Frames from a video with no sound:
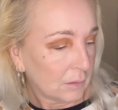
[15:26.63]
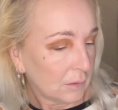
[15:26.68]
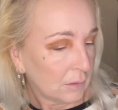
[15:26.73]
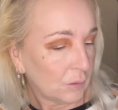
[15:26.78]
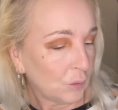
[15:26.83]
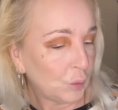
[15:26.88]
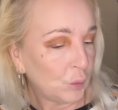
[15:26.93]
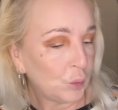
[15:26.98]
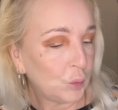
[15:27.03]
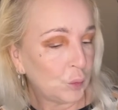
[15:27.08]

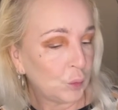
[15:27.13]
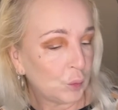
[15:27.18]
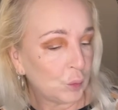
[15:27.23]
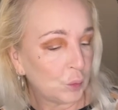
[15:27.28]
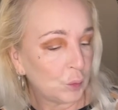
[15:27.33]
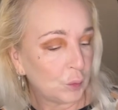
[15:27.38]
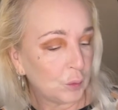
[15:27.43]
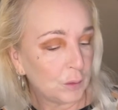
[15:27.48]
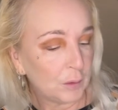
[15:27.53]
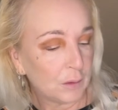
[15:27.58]

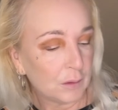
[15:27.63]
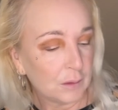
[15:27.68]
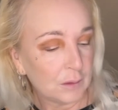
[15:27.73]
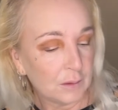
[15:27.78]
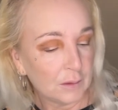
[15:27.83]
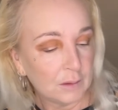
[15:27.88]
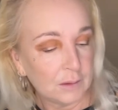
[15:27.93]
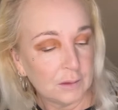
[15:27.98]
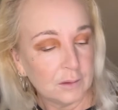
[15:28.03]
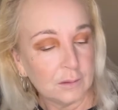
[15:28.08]
I'm
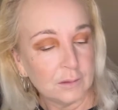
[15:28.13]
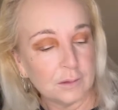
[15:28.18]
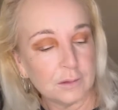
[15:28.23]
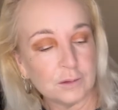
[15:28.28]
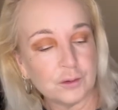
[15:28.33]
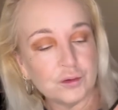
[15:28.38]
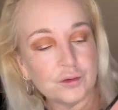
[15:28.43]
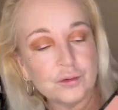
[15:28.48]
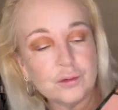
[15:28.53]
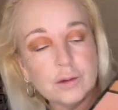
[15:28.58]
going to
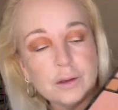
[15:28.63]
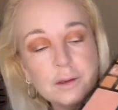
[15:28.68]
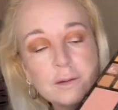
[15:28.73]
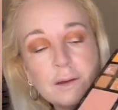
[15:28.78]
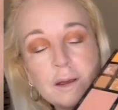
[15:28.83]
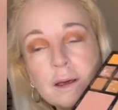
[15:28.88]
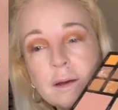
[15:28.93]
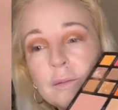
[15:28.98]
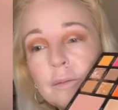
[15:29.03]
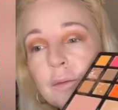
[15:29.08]
try
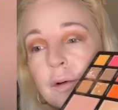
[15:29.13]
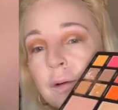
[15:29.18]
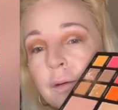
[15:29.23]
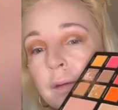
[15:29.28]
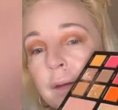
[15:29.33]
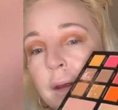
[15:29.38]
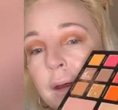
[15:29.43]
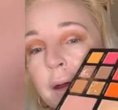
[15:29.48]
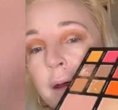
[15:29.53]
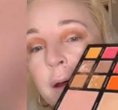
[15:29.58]
that one
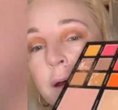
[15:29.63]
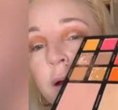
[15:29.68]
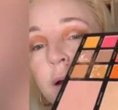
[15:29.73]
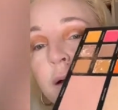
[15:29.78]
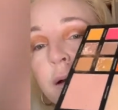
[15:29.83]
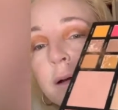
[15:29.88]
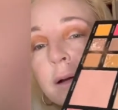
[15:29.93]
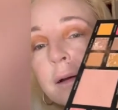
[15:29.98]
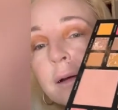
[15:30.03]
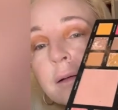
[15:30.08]
there.
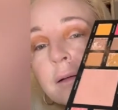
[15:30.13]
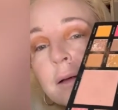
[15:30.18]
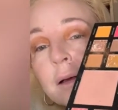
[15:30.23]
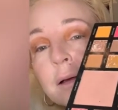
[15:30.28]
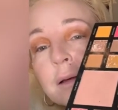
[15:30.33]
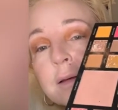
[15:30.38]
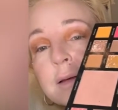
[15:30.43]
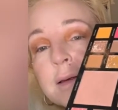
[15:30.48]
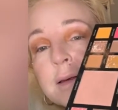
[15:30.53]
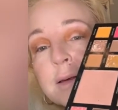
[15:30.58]
It's like
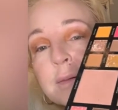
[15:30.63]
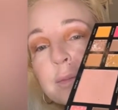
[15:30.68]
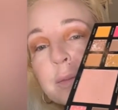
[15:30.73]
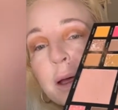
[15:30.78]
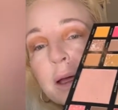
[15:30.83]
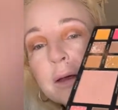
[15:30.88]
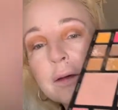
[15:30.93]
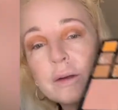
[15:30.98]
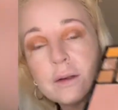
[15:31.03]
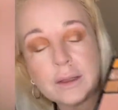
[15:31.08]
a
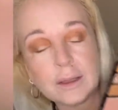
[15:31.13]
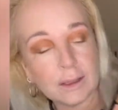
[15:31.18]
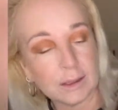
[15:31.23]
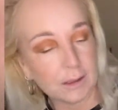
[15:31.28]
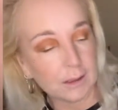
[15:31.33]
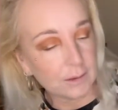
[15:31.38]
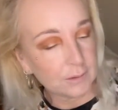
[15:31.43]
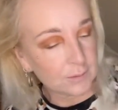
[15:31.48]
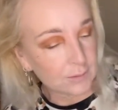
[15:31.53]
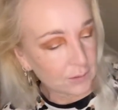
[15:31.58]
speckly.
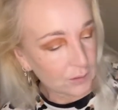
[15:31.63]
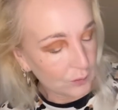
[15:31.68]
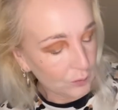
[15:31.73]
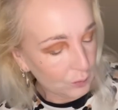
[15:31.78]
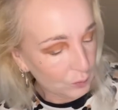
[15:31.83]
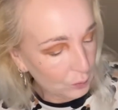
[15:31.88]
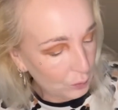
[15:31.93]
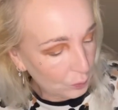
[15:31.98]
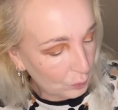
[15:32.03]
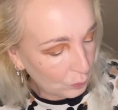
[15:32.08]
It's
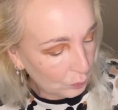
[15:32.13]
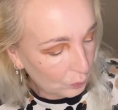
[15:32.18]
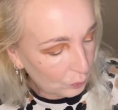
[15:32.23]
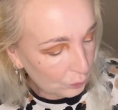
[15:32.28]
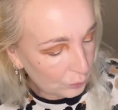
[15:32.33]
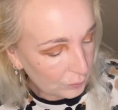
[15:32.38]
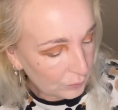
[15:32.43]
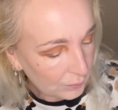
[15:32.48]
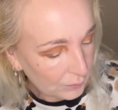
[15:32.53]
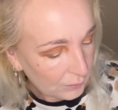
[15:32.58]
called
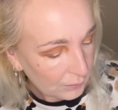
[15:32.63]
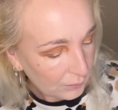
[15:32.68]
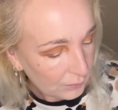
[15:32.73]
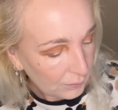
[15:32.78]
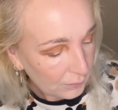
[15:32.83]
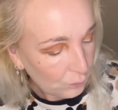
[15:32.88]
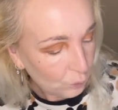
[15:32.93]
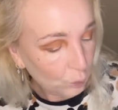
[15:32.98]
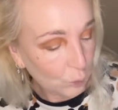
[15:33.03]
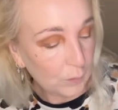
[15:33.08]

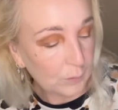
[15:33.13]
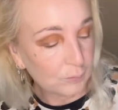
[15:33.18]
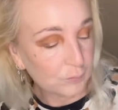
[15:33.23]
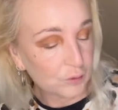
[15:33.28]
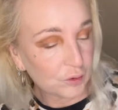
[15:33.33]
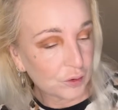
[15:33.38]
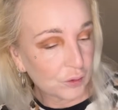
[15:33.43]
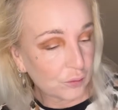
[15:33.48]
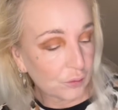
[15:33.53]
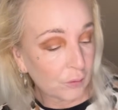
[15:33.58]
Whipped
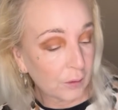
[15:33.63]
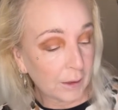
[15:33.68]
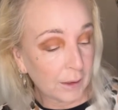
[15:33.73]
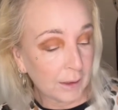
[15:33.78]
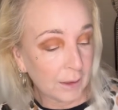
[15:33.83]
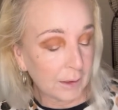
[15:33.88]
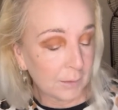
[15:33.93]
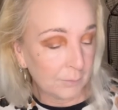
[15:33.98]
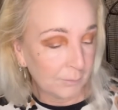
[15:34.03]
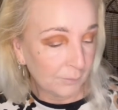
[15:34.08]

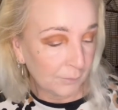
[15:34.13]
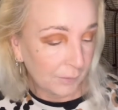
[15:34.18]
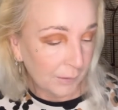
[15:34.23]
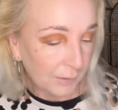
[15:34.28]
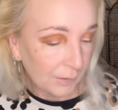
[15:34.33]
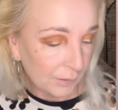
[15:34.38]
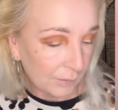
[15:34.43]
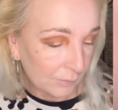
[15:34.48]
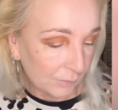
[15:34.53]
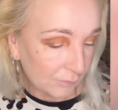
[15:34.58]
Cream.
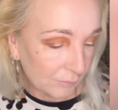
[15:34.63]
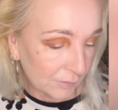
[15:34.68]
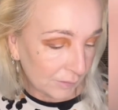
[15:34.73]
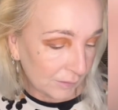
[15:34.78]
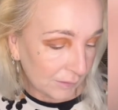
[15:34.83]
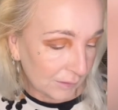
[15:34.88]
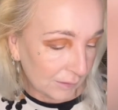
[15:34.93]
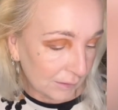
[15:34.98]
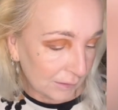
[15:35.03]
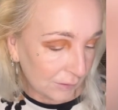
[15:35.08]
So I'm just
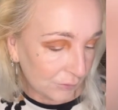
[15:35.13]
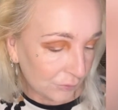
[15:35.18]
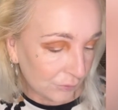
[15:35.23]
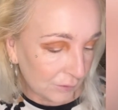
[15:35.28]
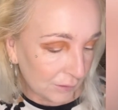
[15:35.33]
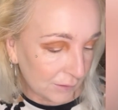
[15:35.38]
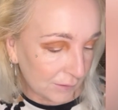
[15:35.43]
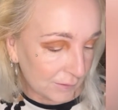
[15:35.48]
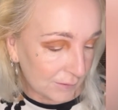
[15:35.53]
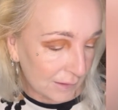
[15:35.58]
going to
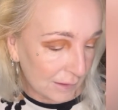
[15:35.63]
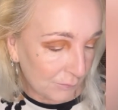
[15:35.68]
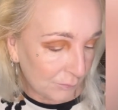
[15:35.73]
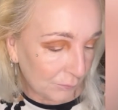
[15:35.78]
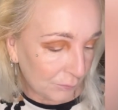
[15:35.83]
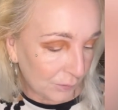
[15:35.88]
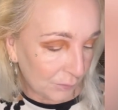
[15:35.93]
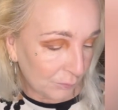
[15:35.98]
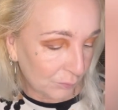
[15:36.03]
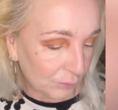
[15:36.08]
literally dab
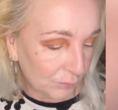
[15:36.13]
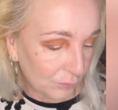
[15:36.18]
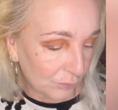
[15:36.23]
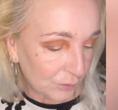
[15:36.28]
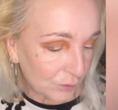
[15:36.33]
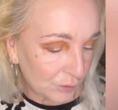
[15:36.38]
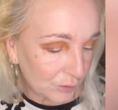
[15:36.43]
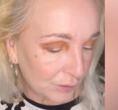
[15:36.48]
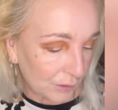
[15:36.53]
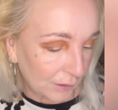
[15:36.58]
the
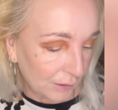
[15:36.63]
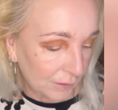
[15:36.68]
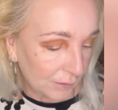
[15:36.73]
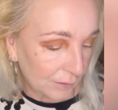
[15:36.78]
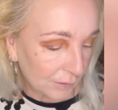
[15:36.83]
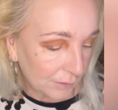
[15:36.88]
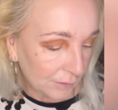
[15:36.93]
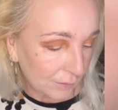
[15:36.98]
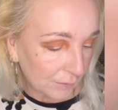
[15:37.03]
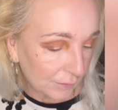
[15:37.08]
brush in.